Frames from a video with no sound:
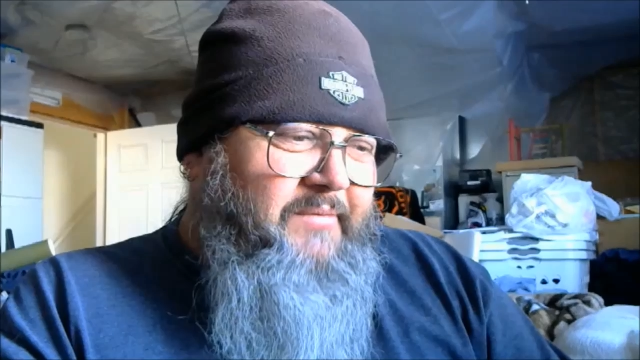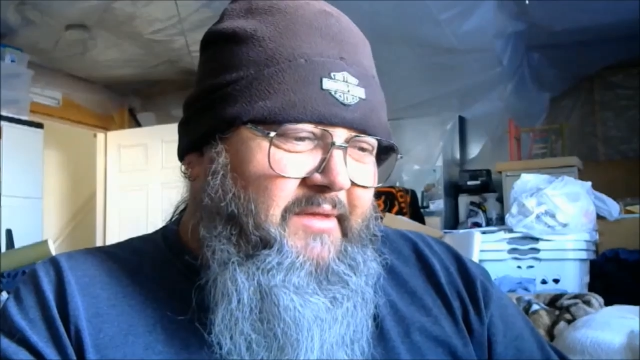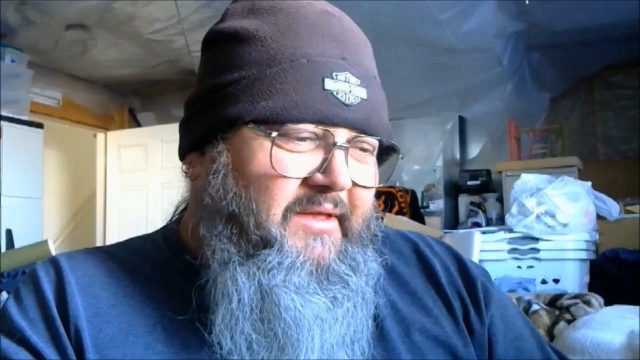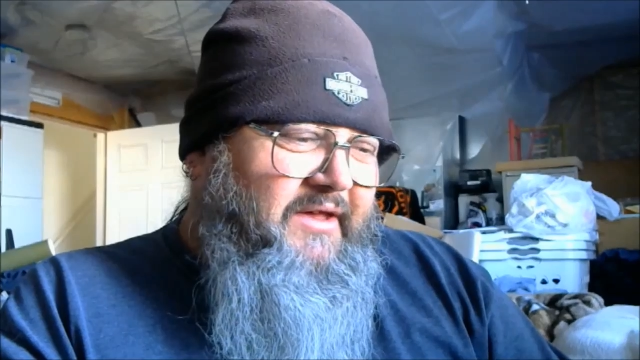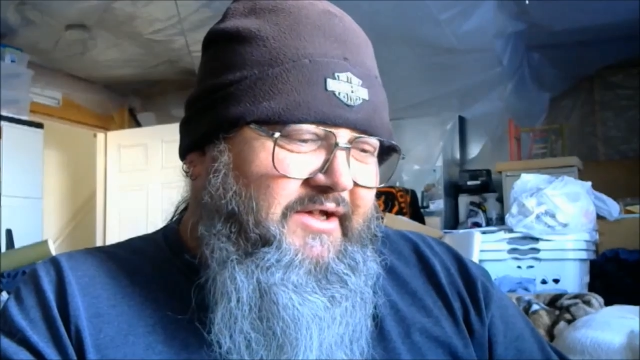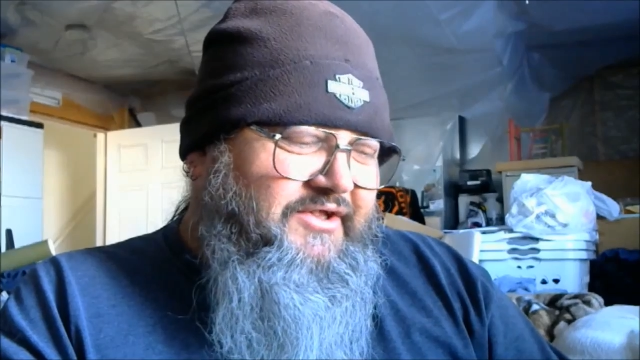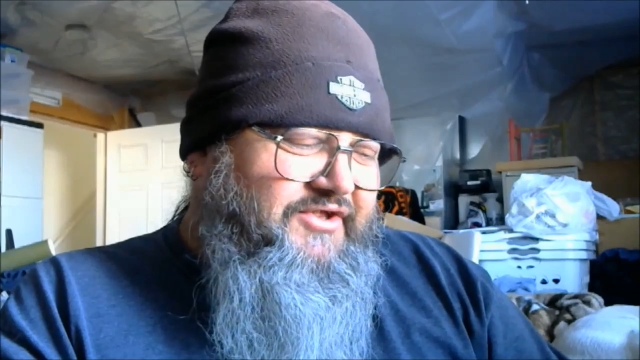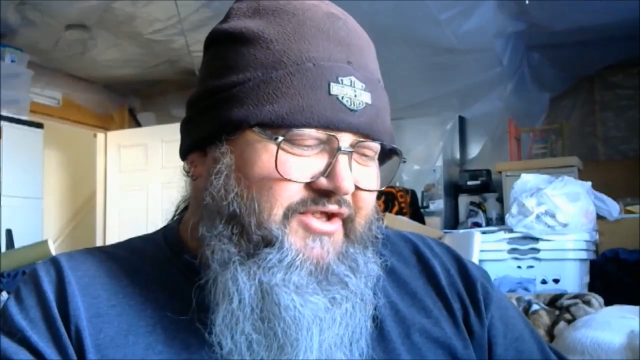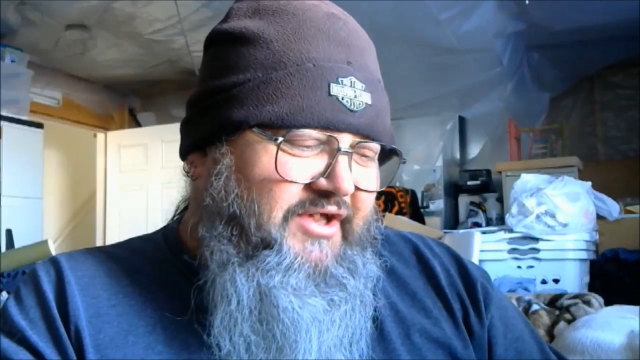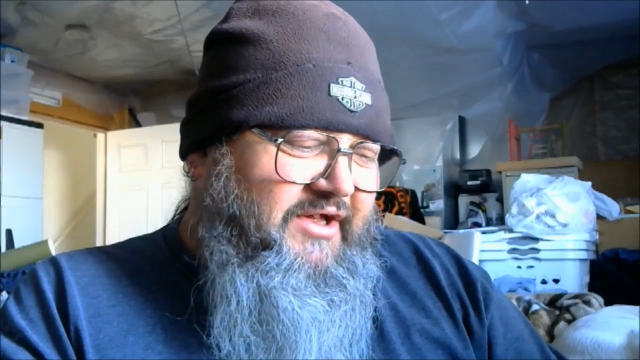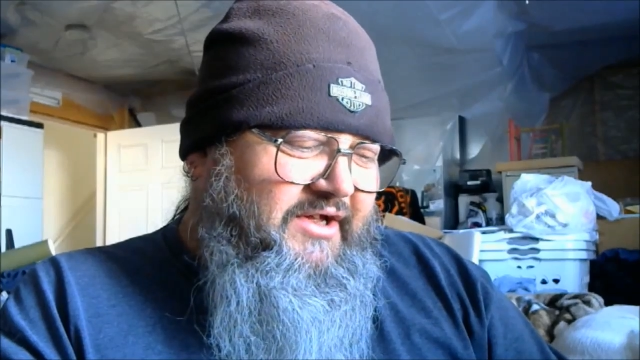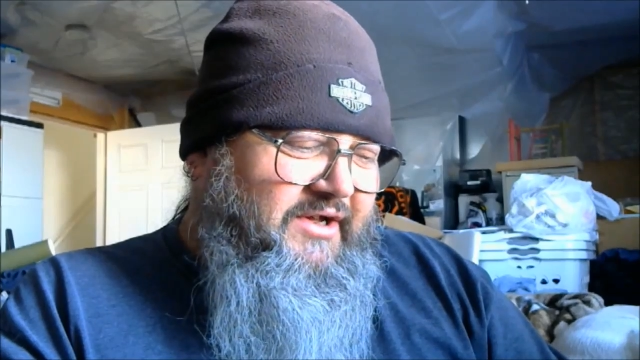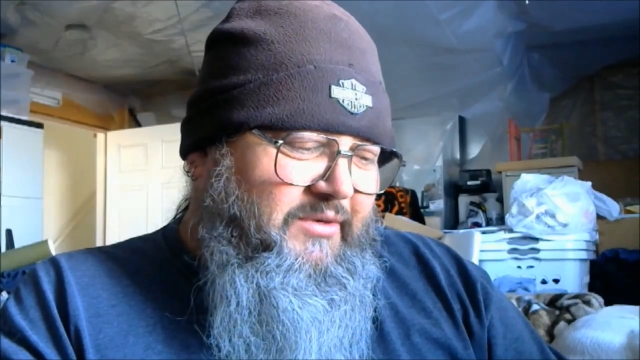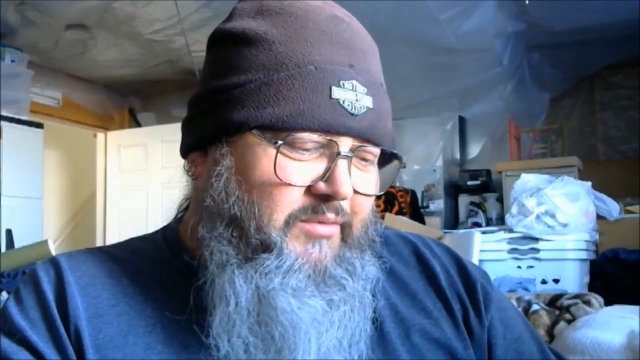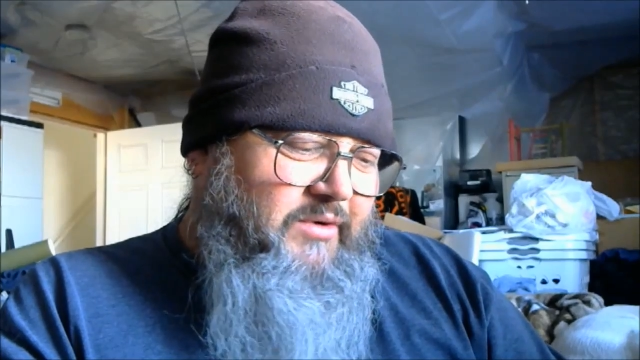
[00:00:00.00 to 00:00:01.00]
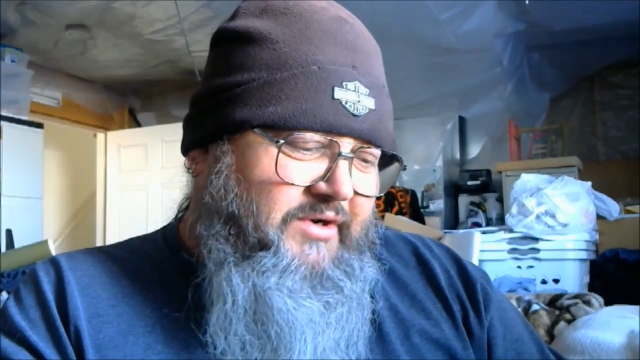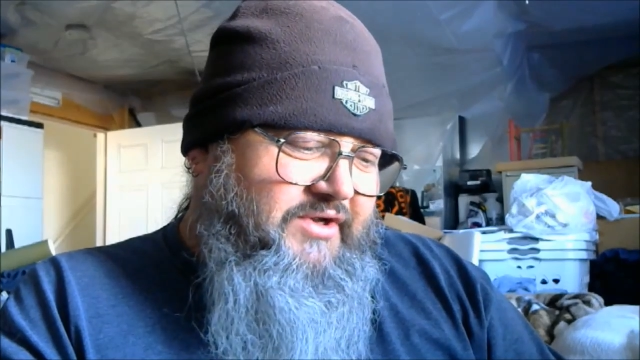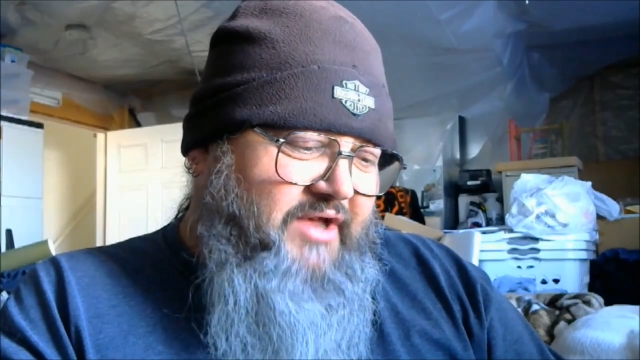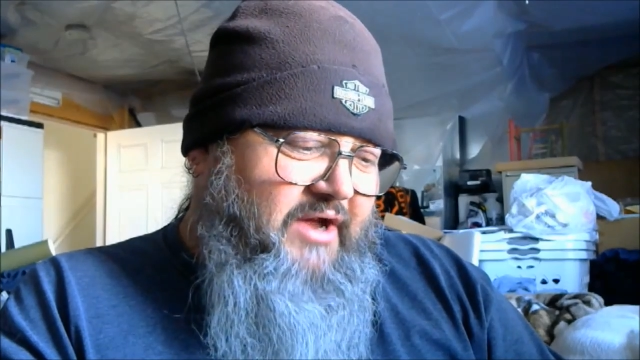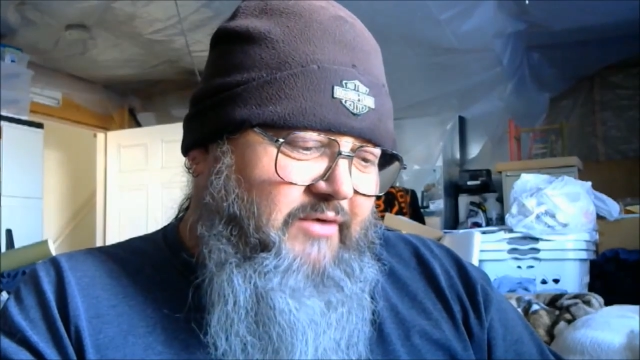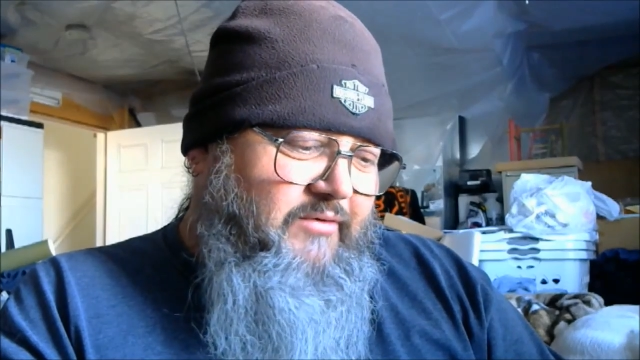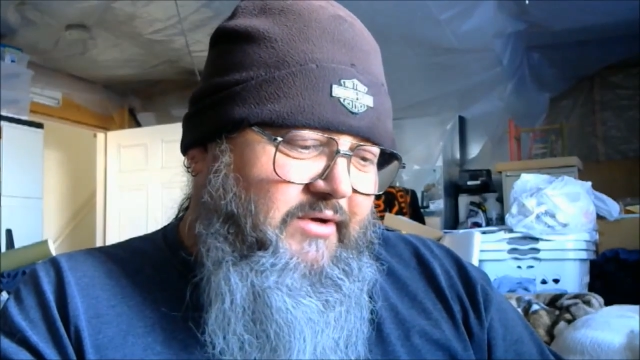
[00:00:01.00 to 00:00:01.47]
it's works
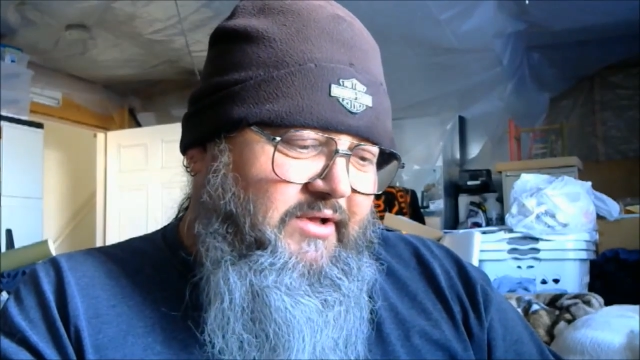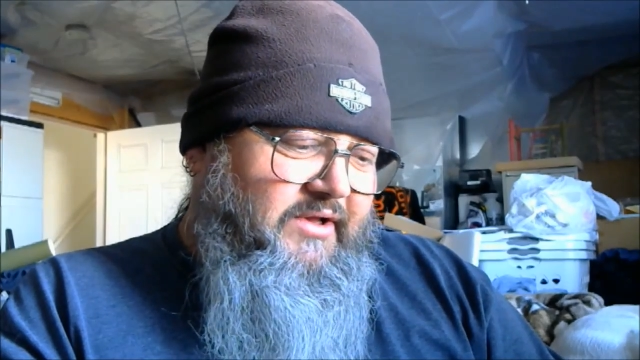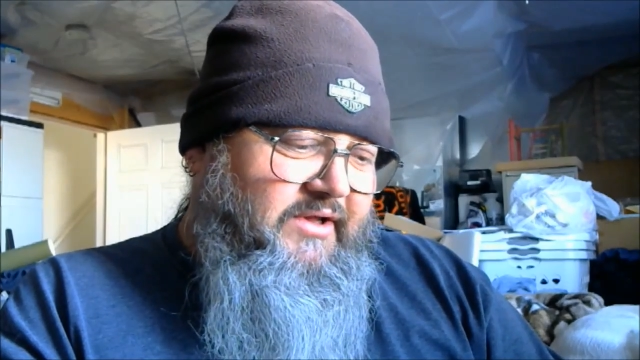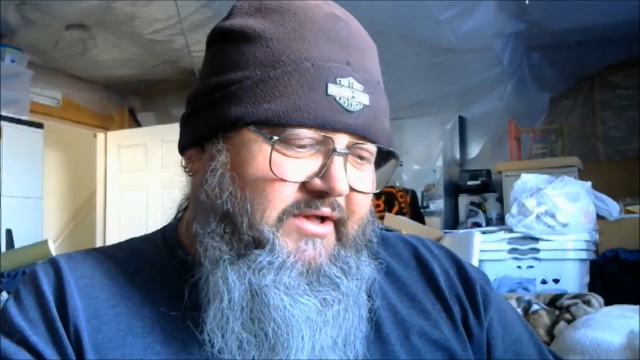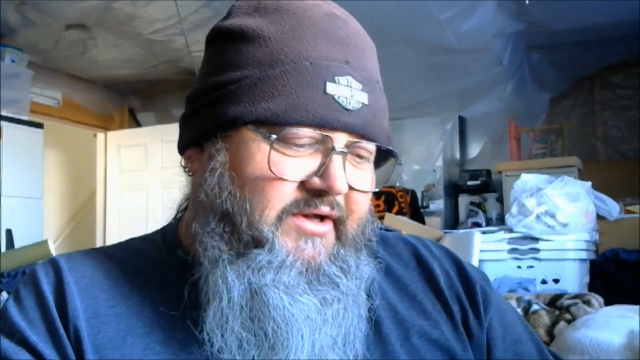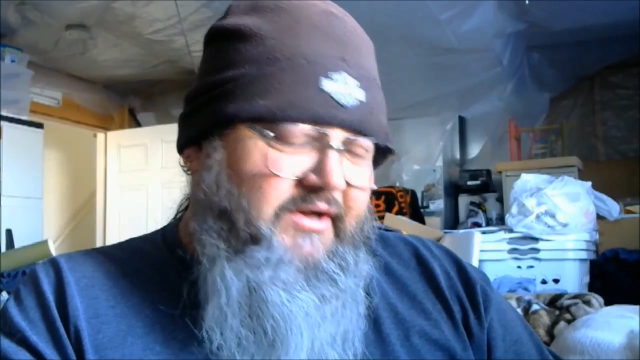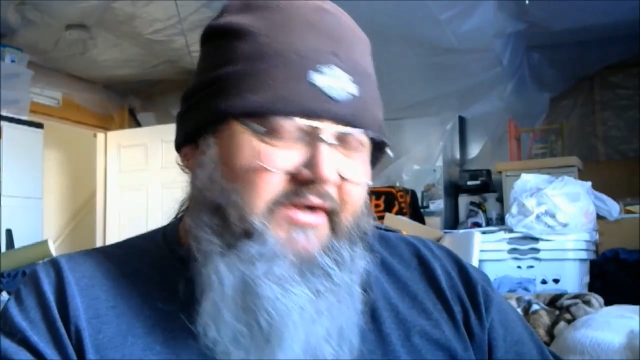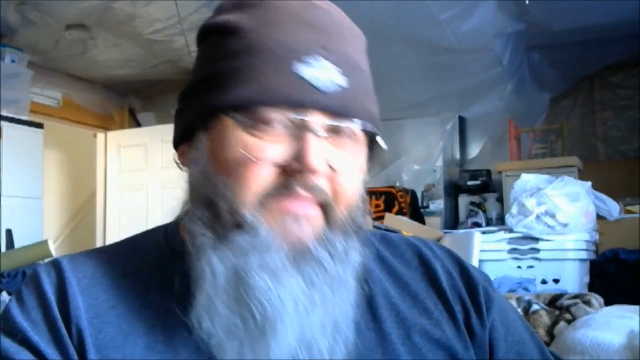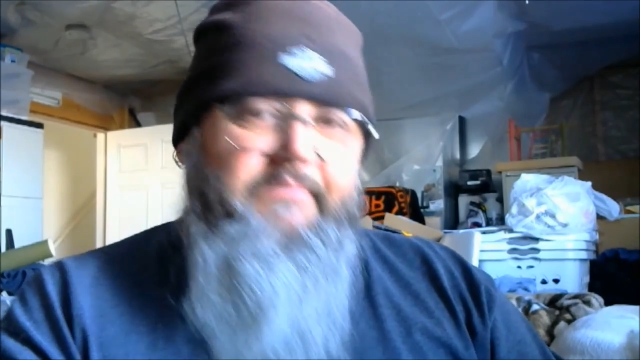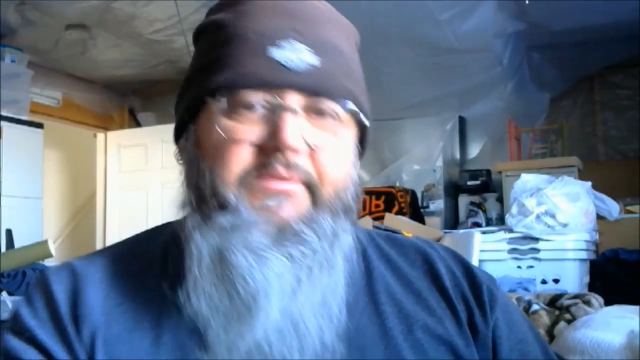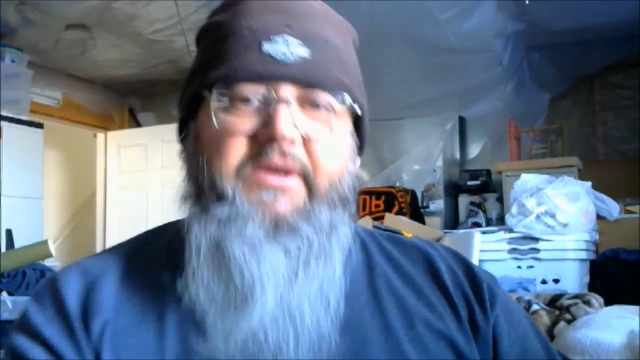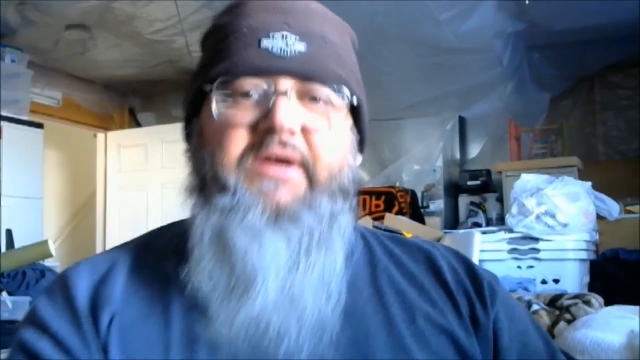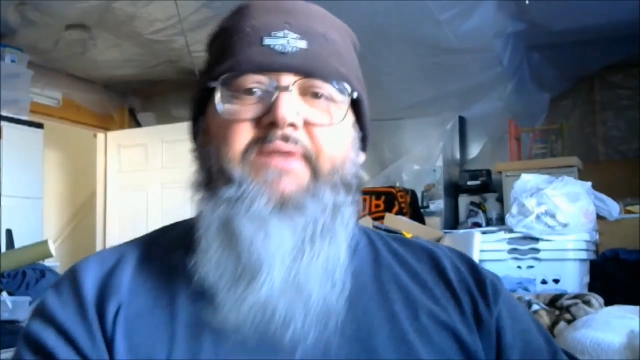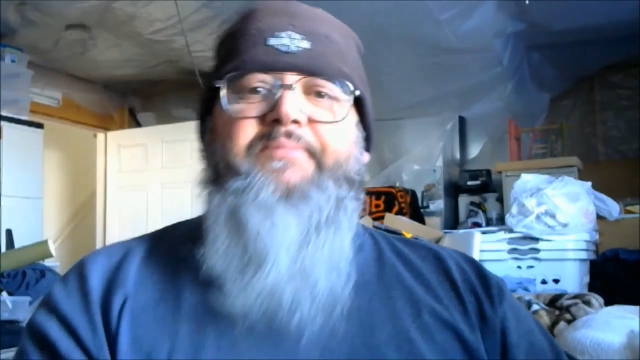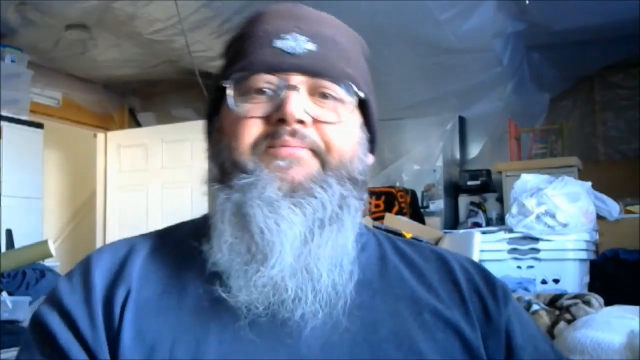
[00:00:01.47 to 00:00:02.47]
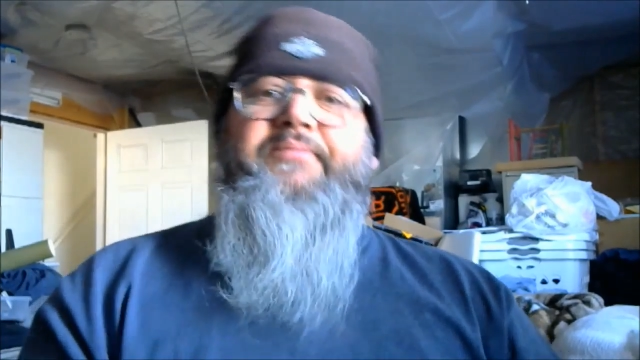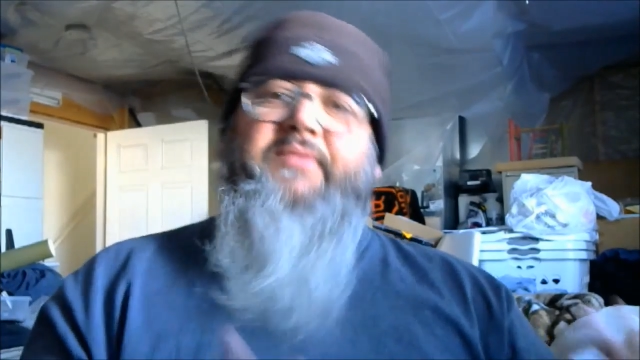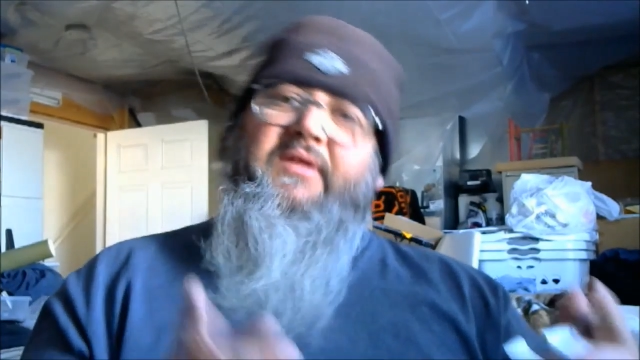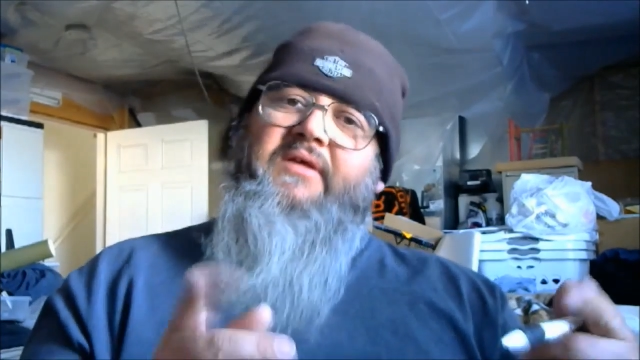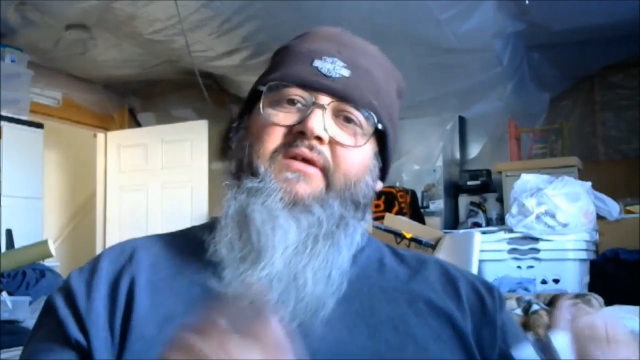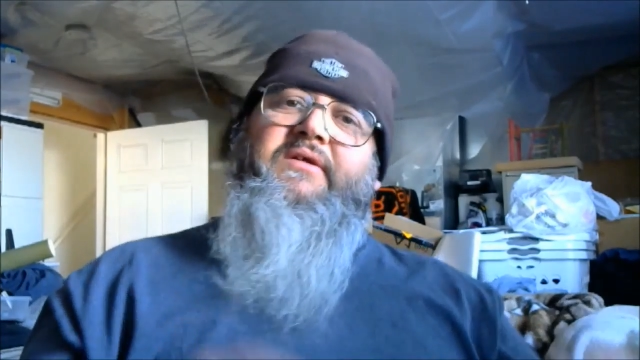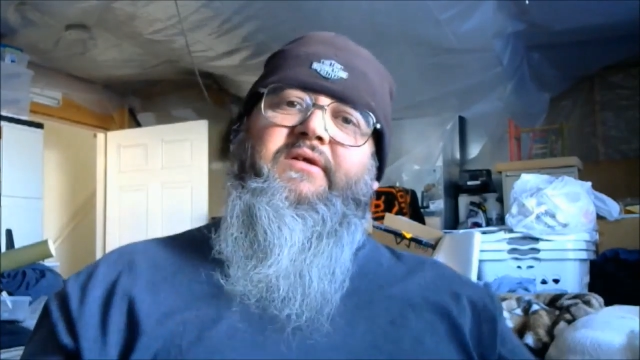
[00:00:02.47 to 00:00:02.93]
out really good. But
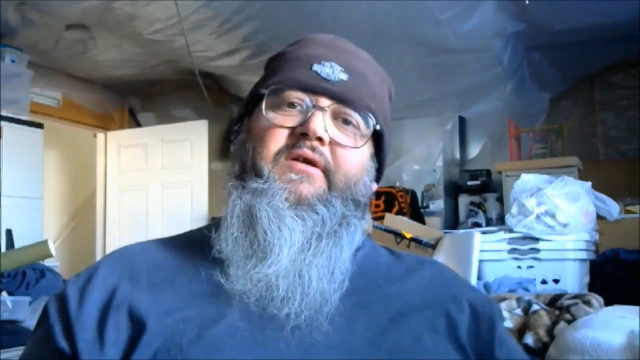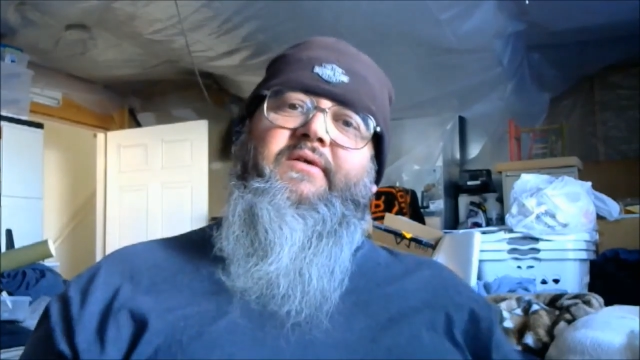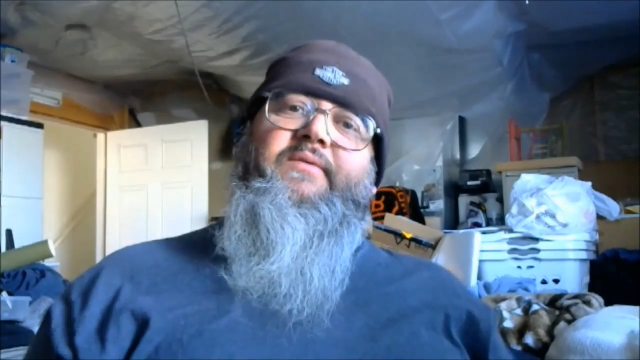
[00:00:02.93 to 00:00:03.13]
you know, if